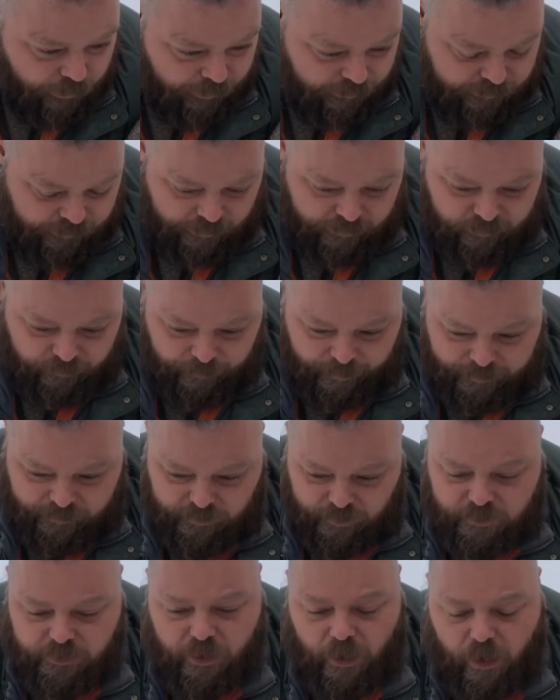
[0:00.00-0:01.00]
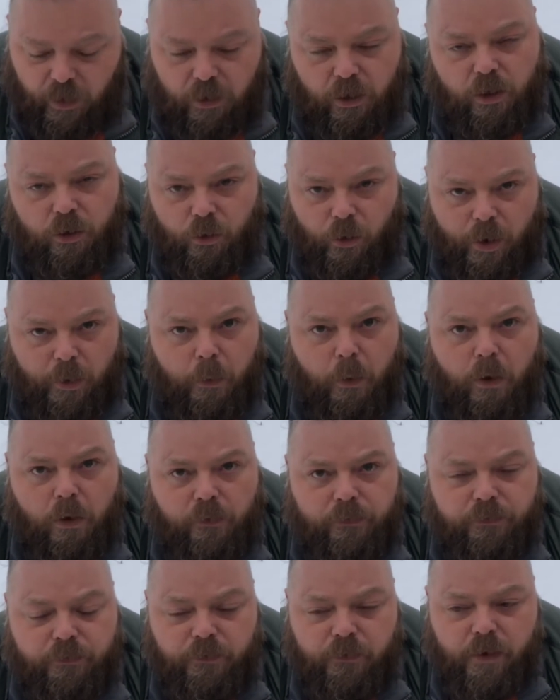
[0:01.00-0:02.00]
is it domestic dog or gray
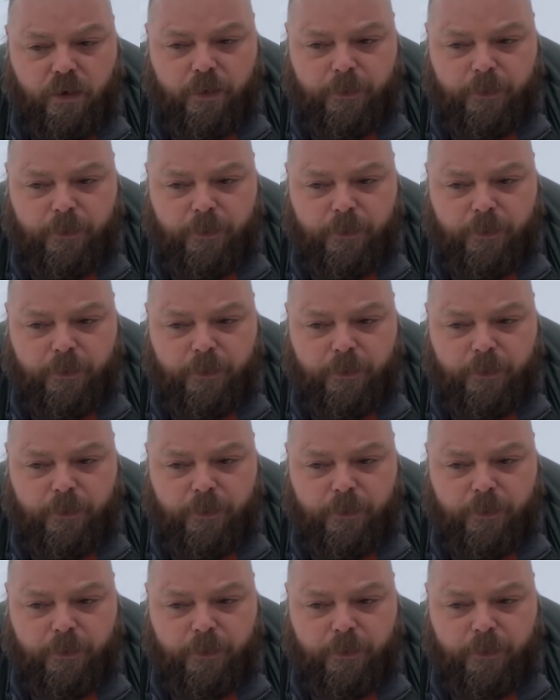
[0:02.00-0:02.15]
wolf?